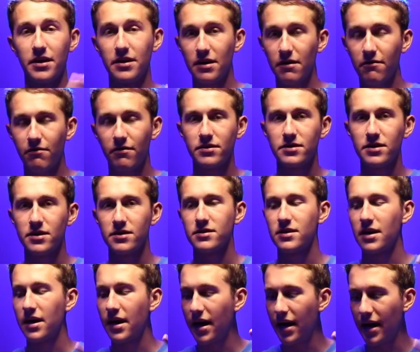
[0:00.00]

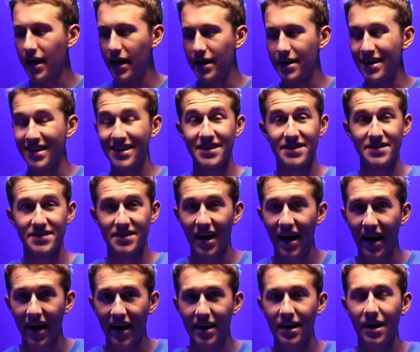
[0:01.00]
differences in
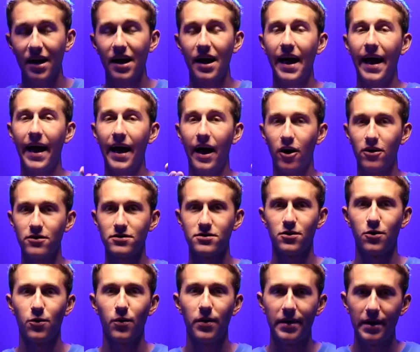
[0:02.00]
design.
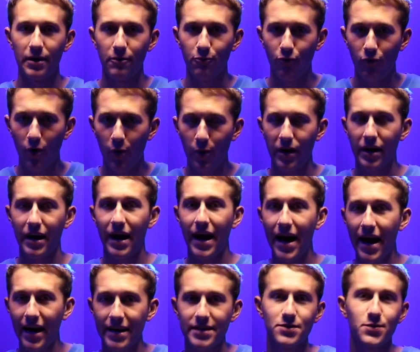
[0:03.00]
Also, the Ronin
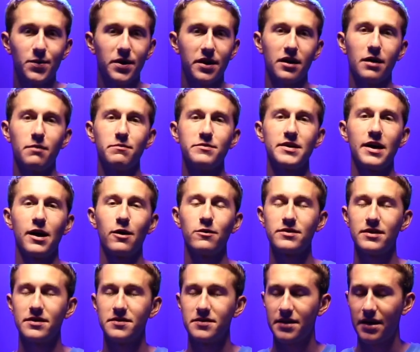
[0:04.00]
S, when it comes out,
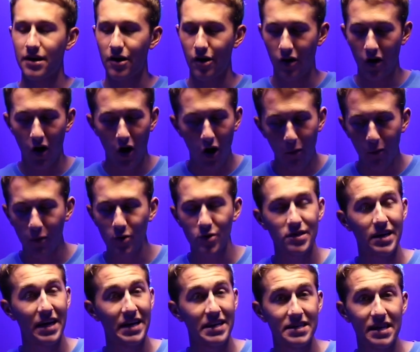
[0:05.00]
since they are
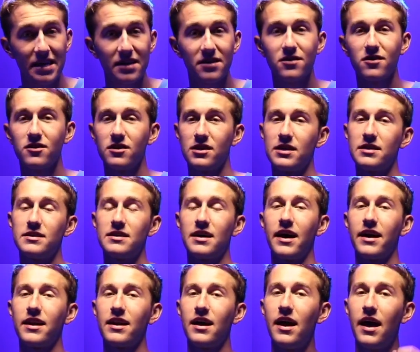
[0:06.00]
almost identical in
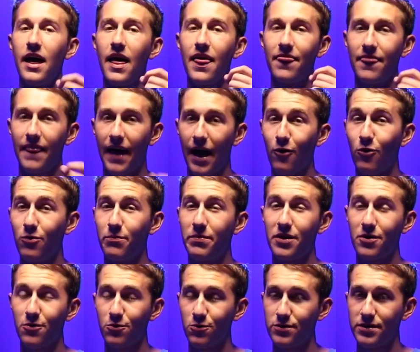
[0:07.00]
design, that will
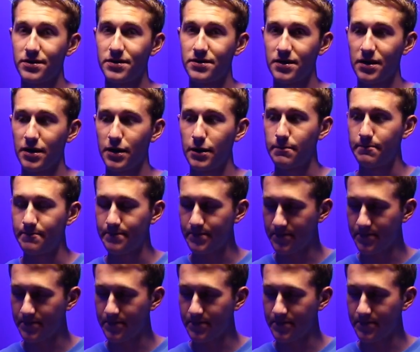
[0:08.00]
be cool to see.